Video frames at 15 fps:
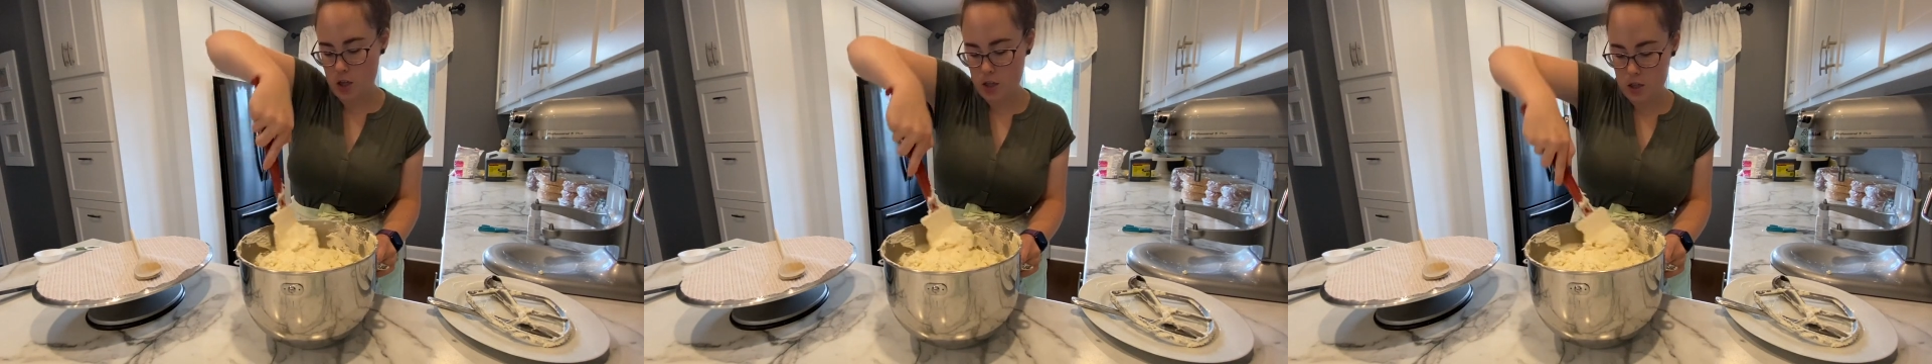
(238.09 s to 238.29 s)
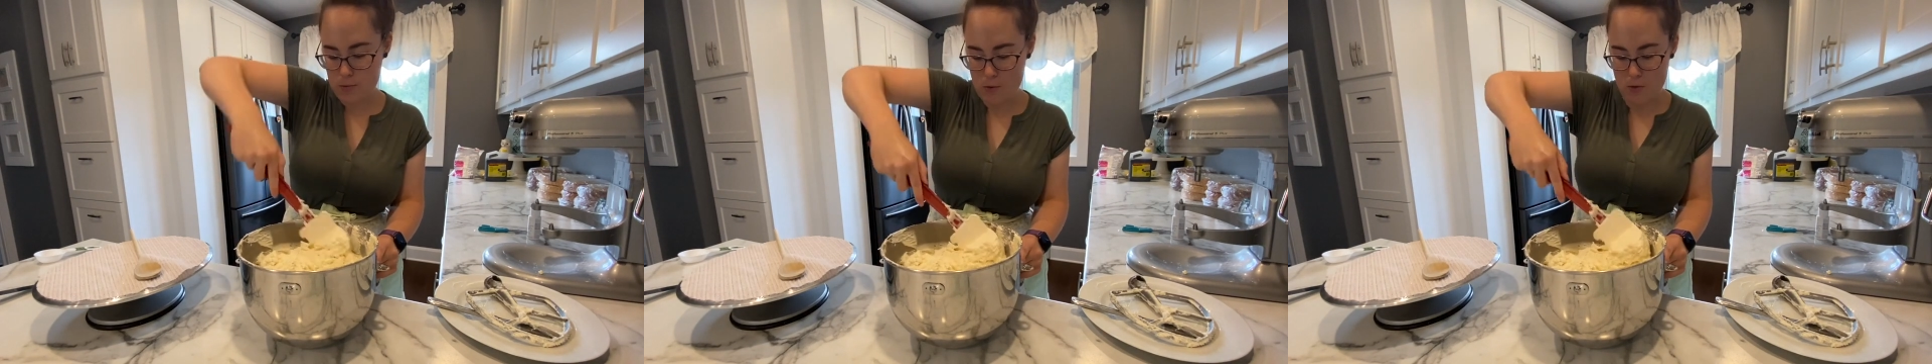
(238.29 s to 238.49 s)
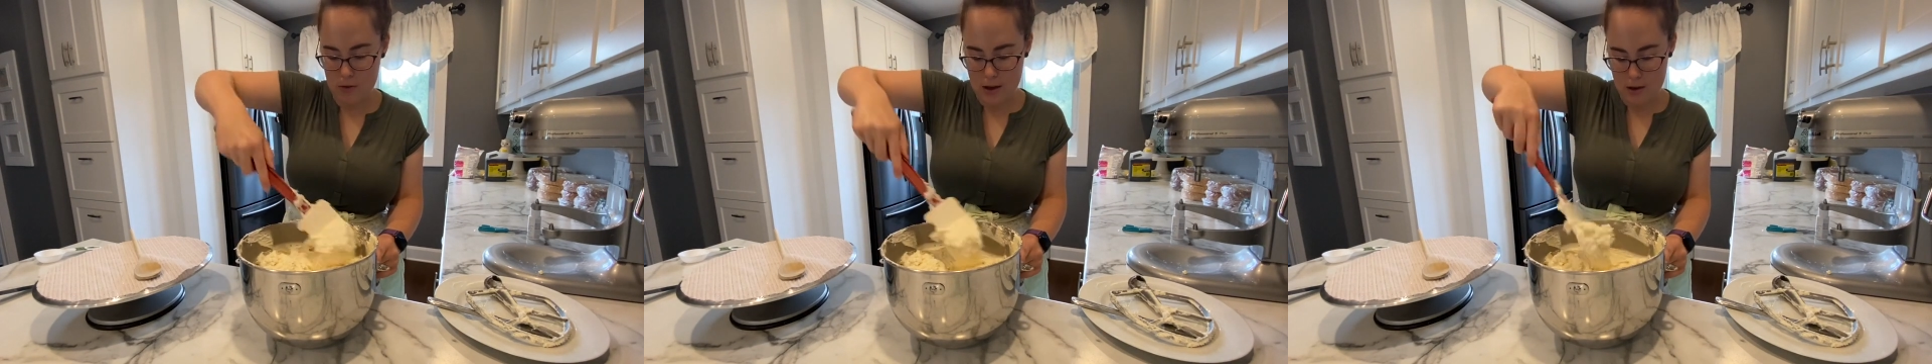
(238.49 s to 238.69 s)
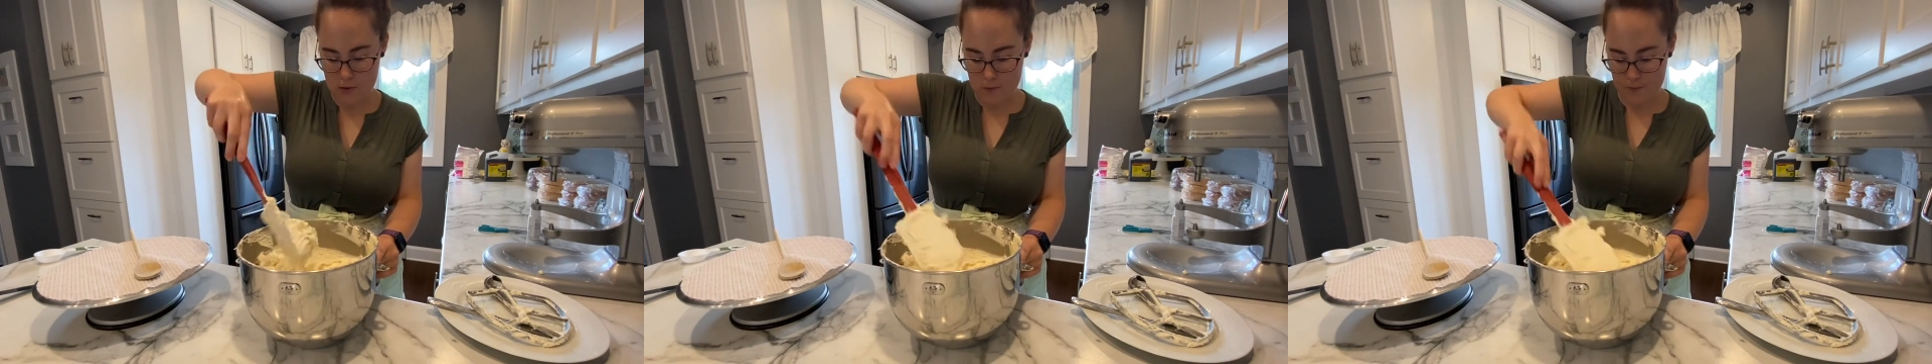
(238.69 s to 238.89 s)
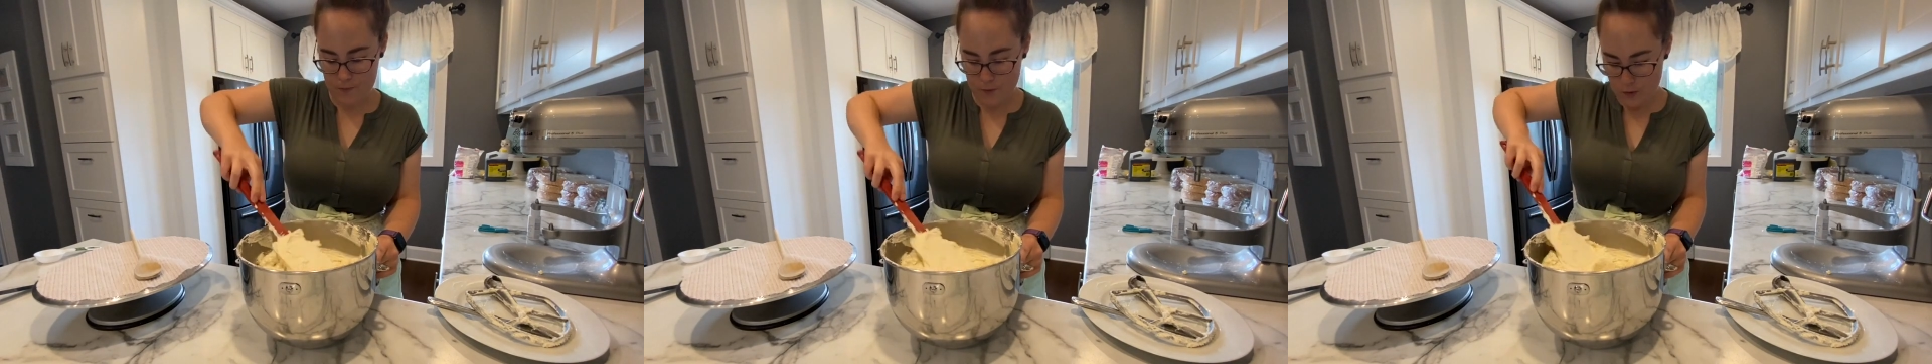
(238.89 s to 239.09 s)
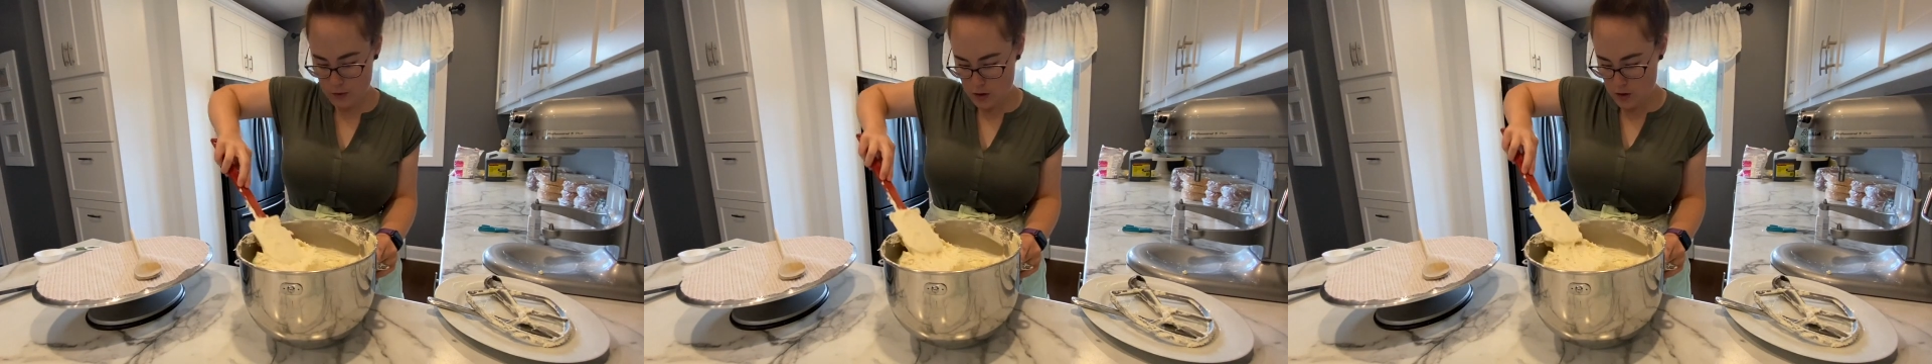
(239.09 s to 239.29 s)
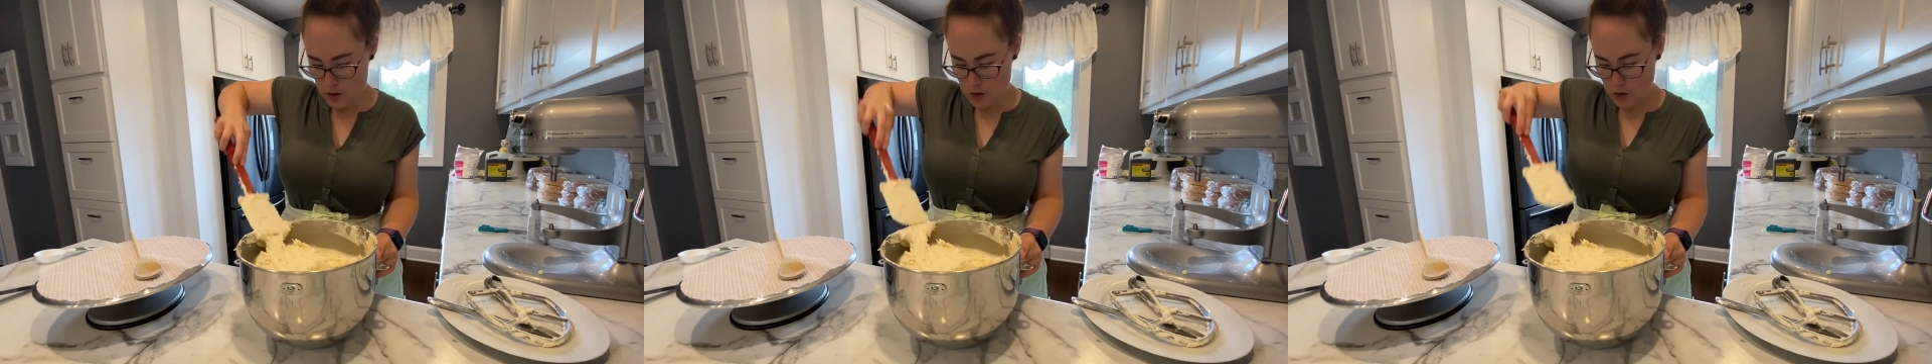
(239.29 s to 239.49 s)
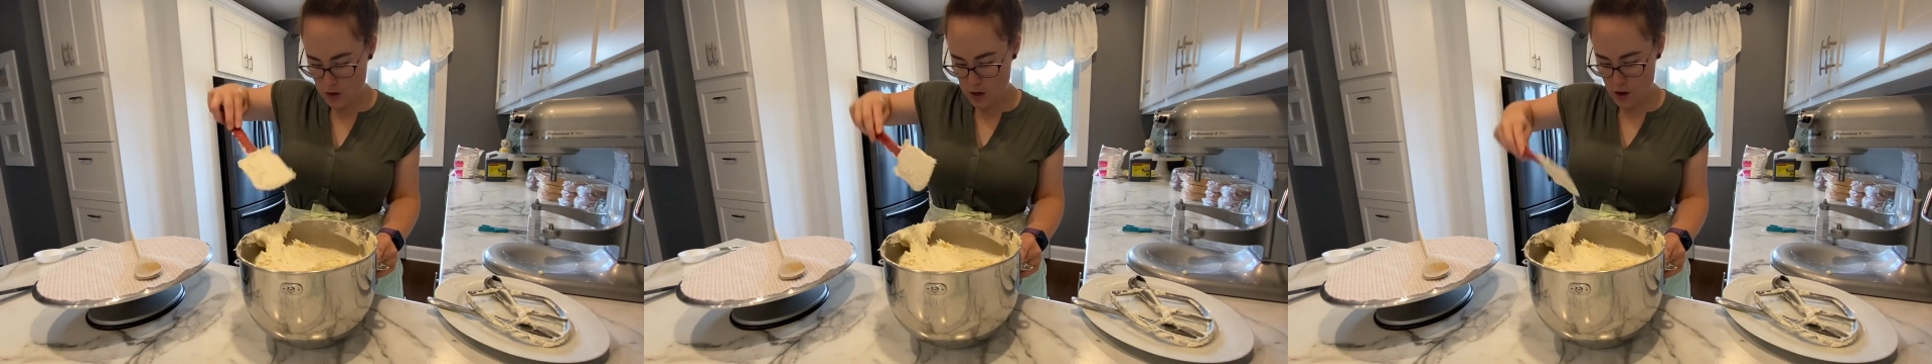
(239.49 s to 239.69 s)
to smooth out.
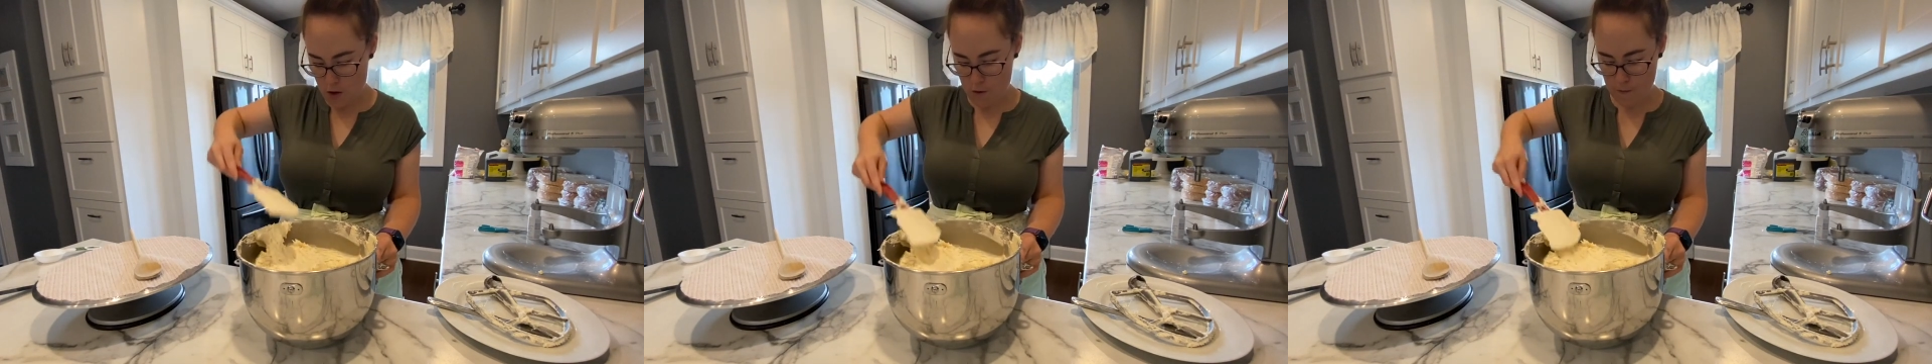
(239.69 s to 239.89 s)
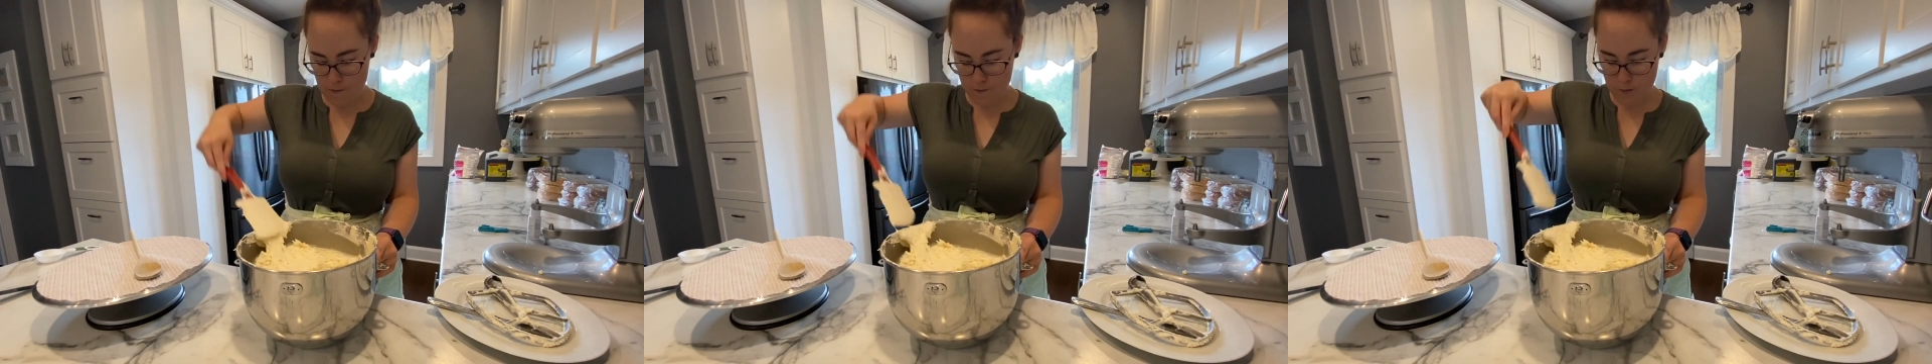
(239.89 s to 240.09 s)
So